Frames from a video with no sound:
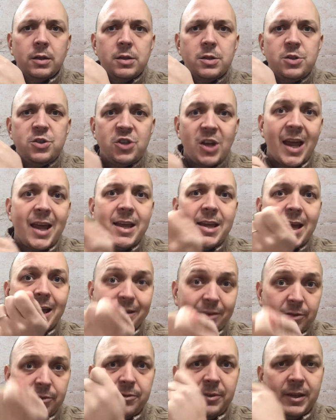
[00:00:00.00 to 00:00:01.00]
J
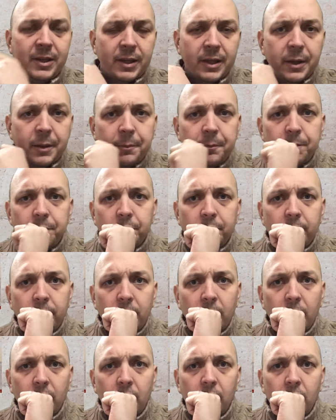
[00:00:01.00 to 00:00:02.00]
and V,
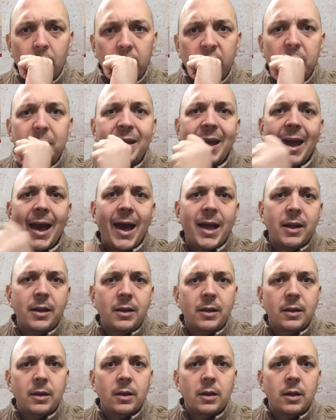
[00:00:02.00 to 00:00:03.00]
are going to be added
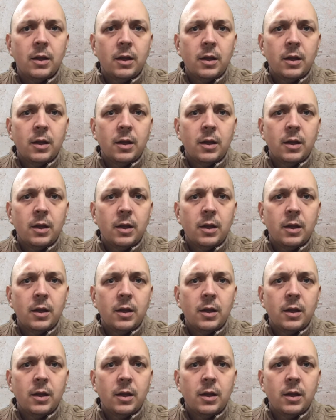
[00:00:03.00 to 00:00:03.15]
in